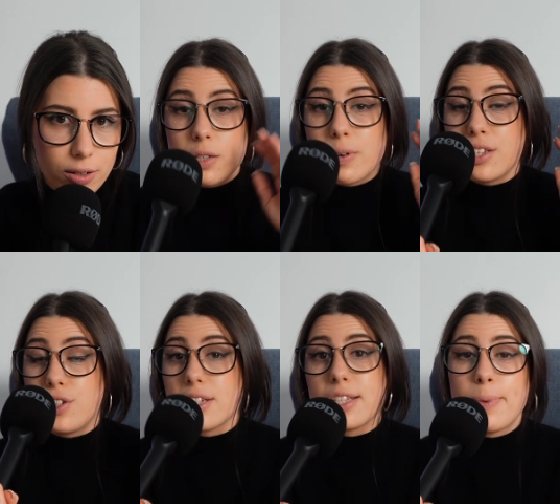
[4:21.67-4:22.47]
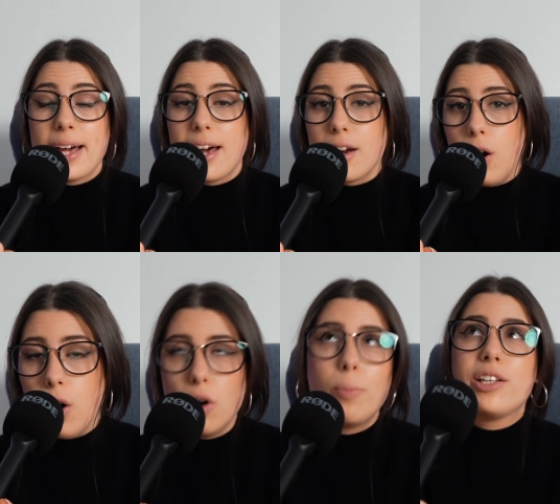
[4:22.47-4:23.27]
So I just spat out a
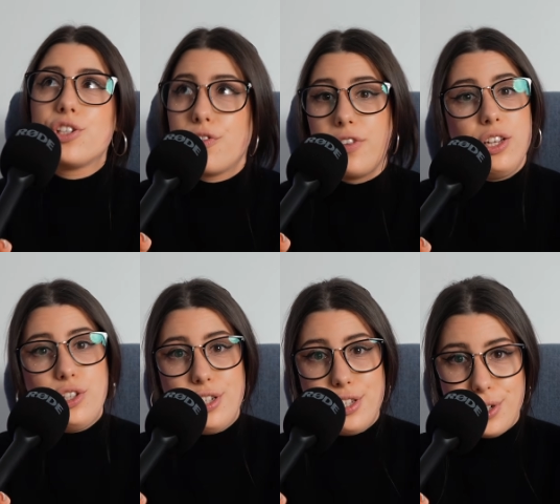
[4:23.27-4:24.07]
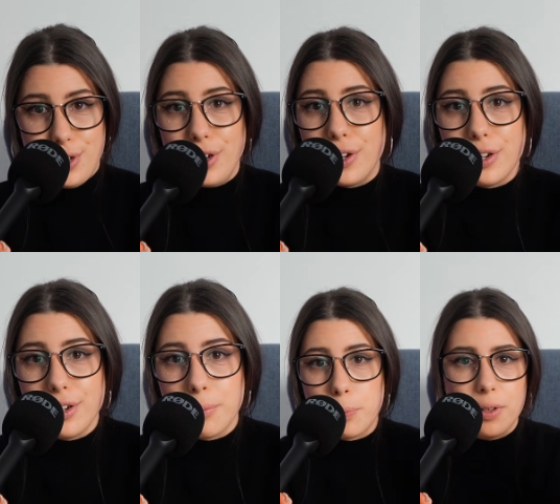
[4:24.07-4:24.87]
whole bunch of features to
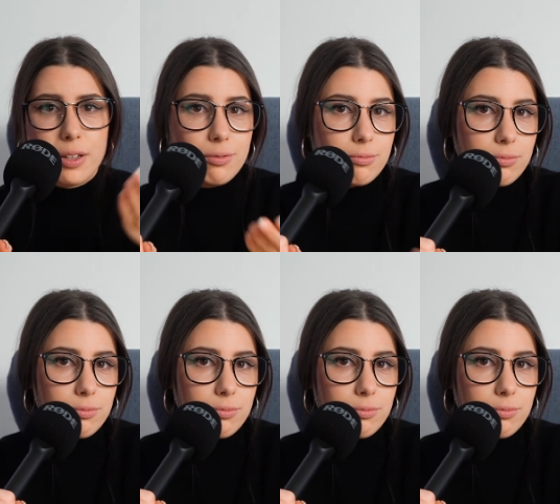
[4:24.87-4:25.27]
you, but